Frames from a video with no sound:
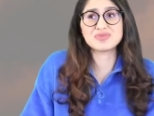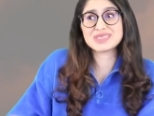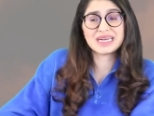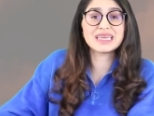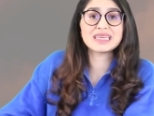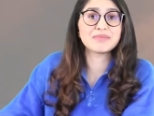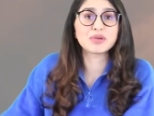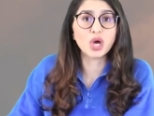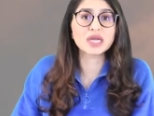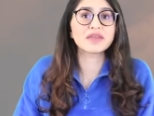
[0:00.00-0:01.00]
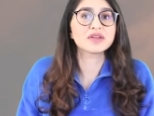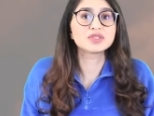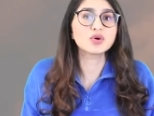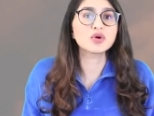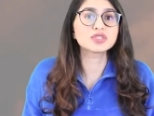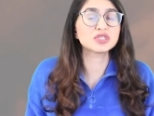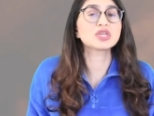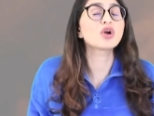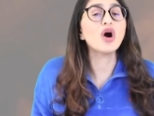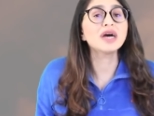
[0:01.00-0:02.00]
it was clearly blocking the door, so she
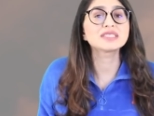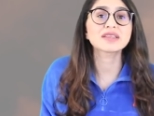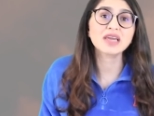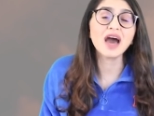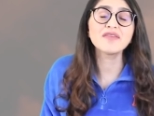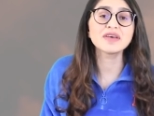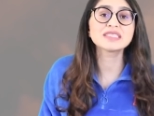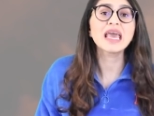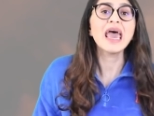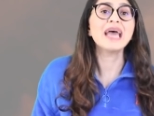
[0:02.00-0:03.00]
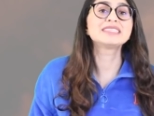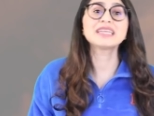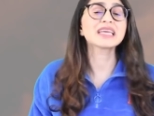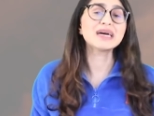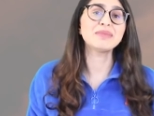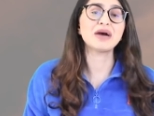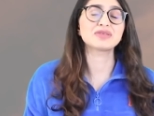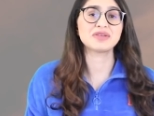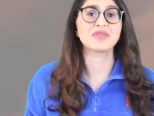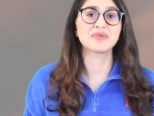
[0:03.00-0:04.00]
got under the covers and didn't come
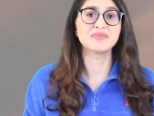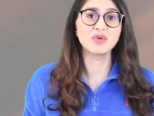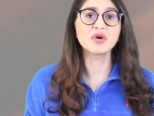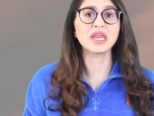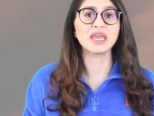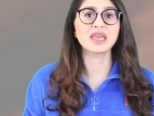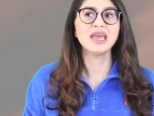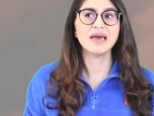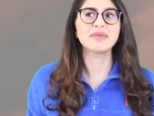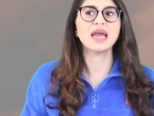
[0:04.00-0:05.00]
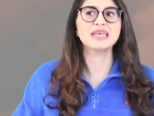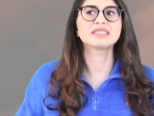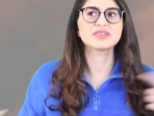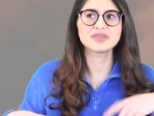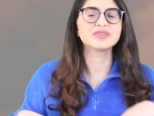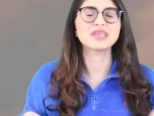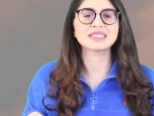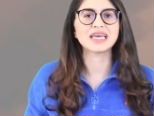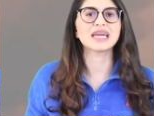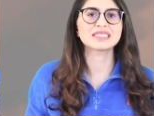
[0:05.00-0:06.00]
out till the morning. I mean, I still use
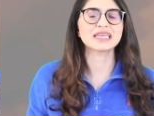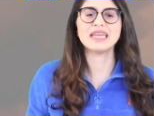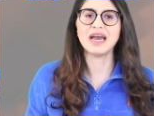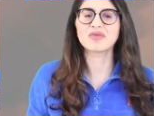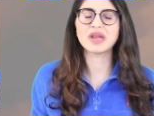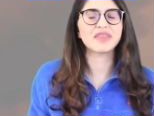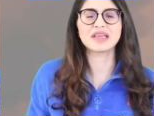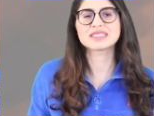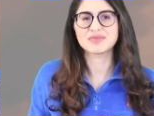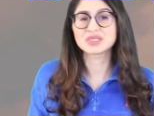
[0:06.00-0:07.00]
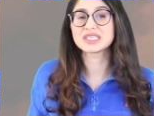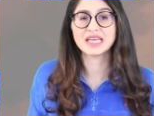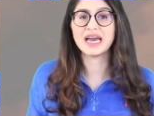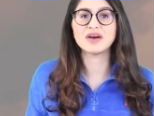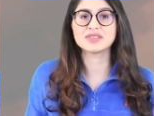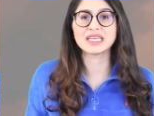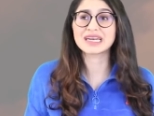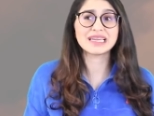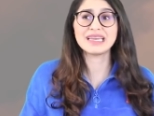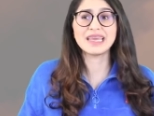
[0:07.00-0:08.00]
that tactic now when I think someone's in the house,
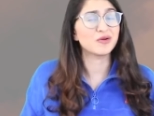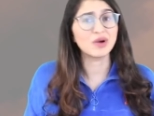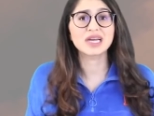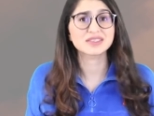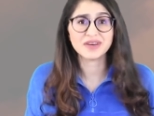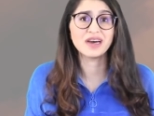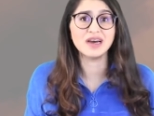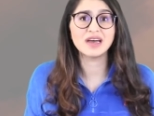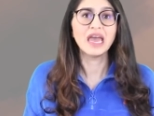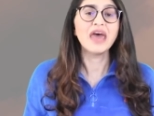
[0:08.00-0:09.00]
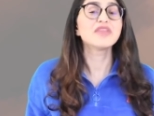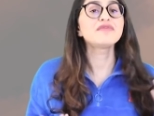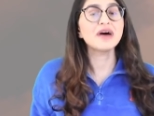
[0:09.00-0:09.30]
and clearly it worked for her. The